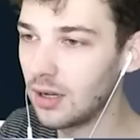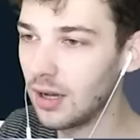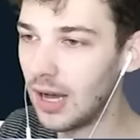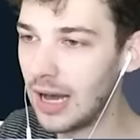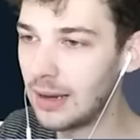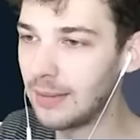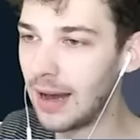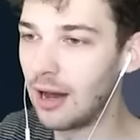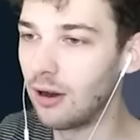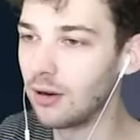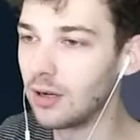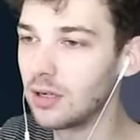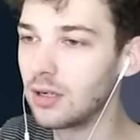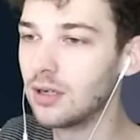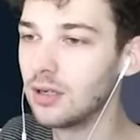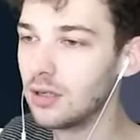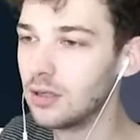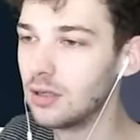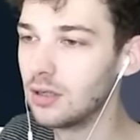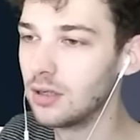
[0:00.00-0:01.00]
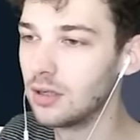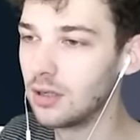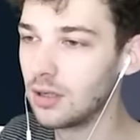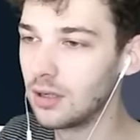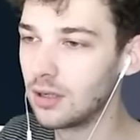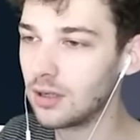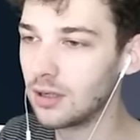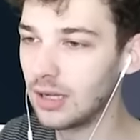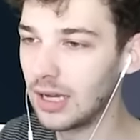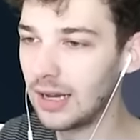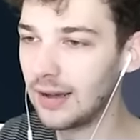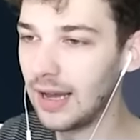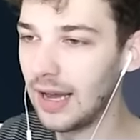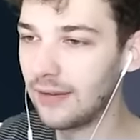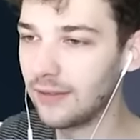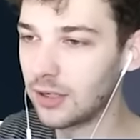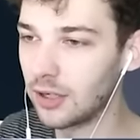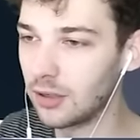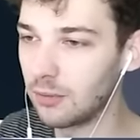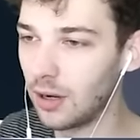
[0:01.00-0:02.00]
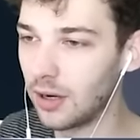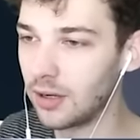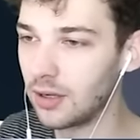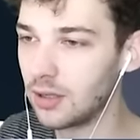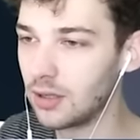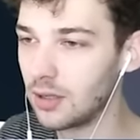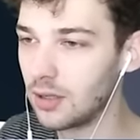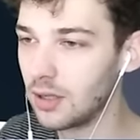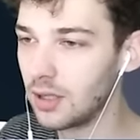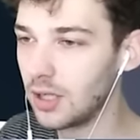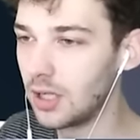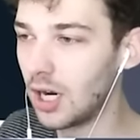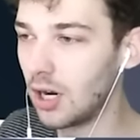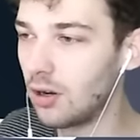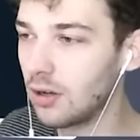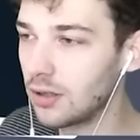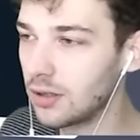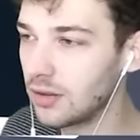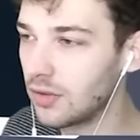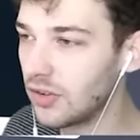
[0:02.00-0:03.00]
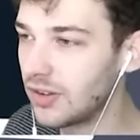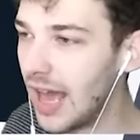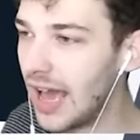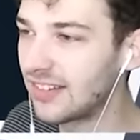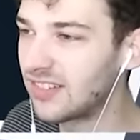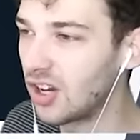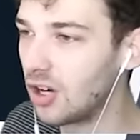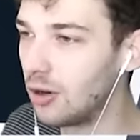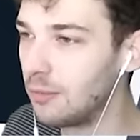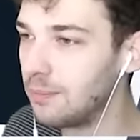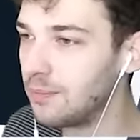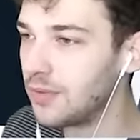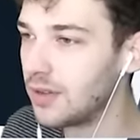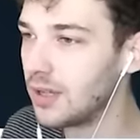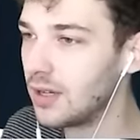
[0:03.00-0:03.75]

I'm out. H have a good one. You know, the dad's home.